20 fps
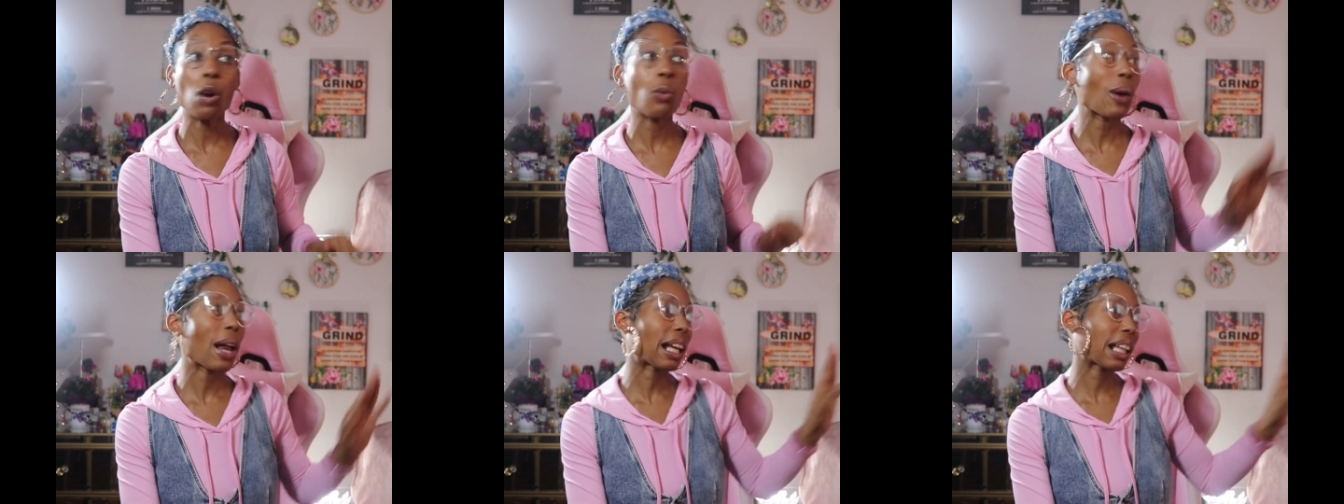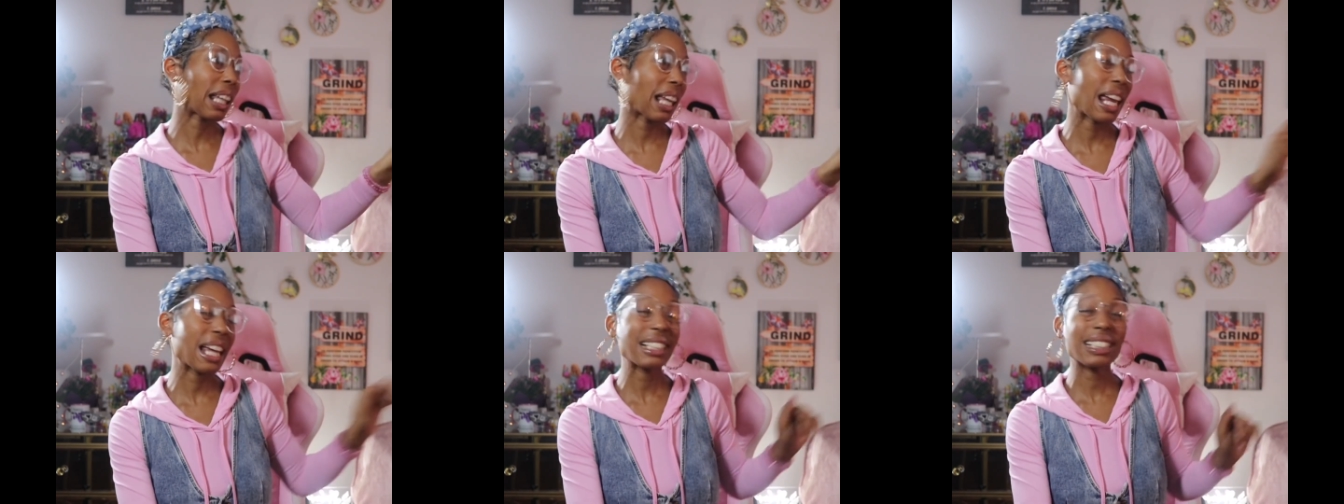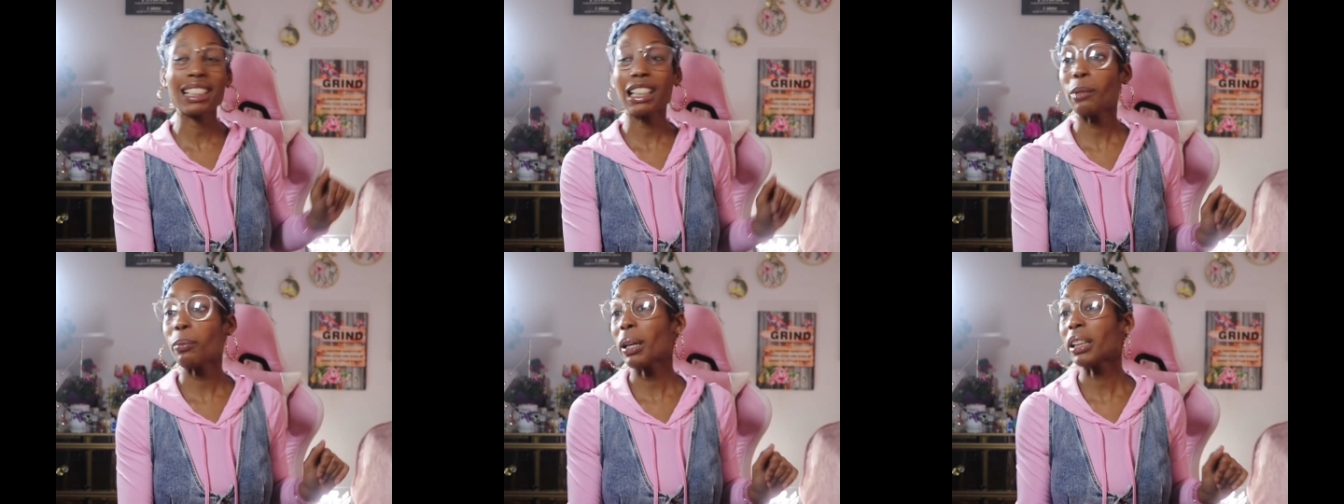Oh, I can't
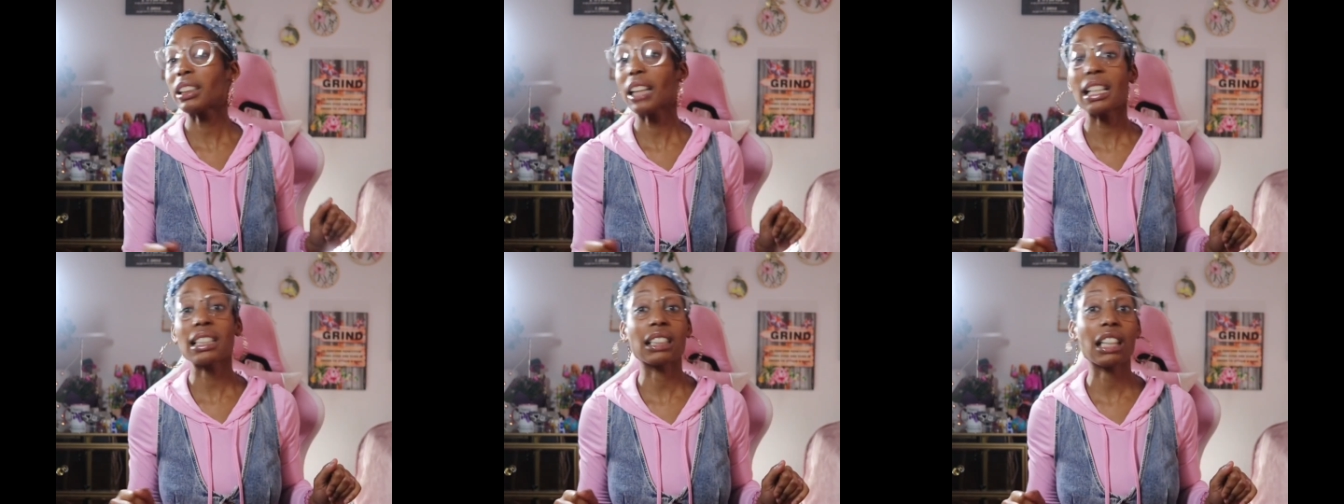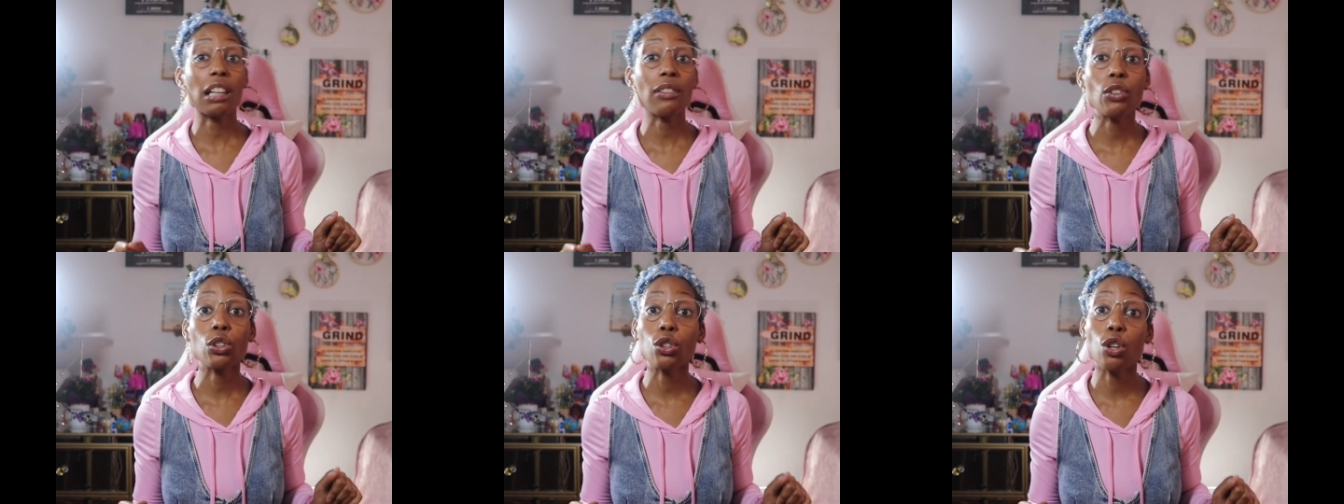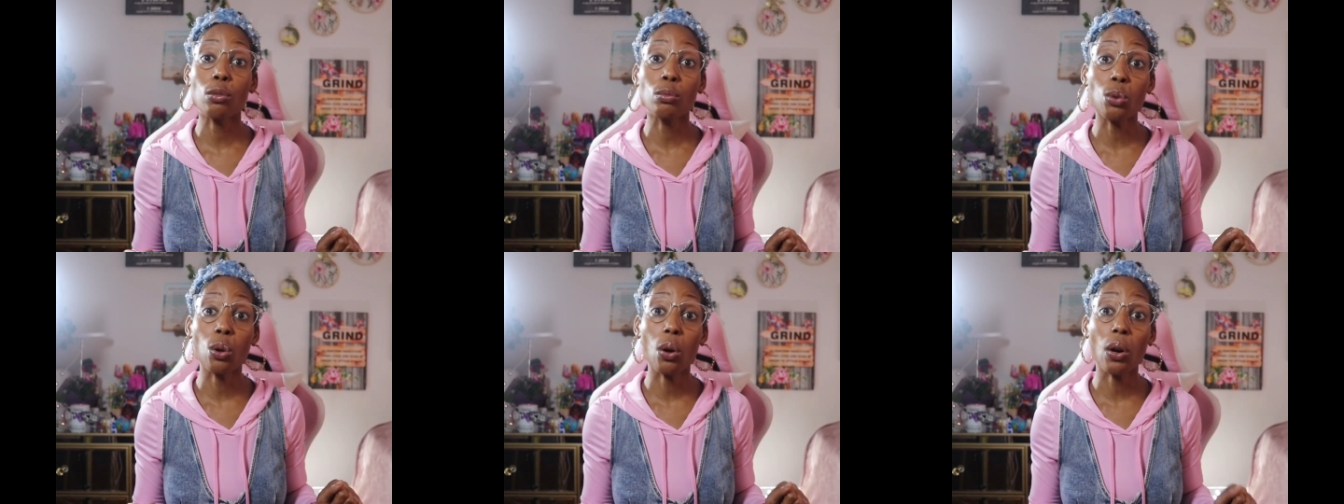celebrate Thanksgiving
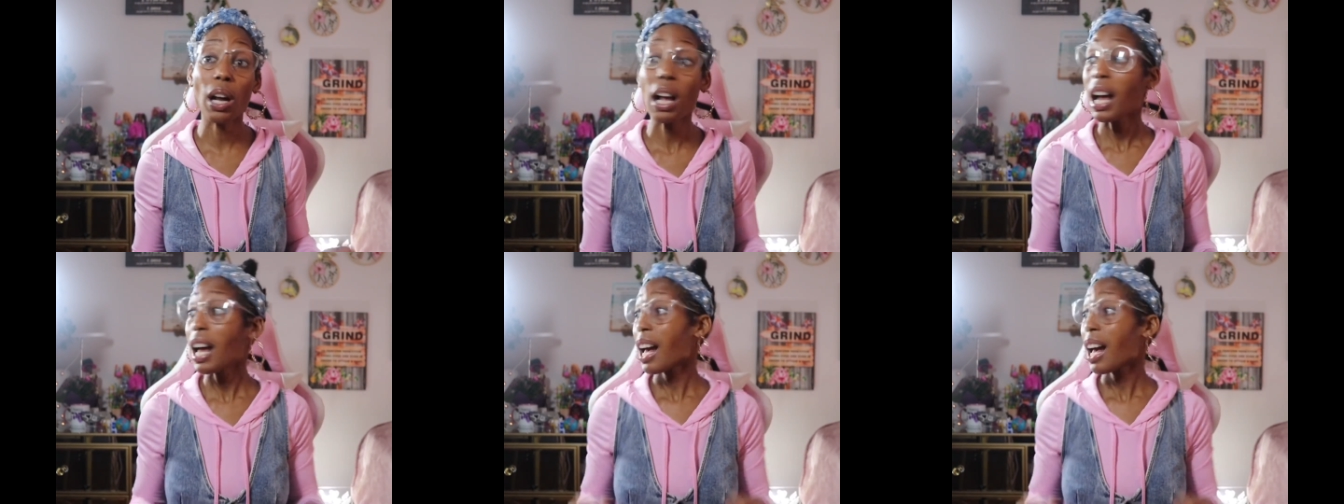no more.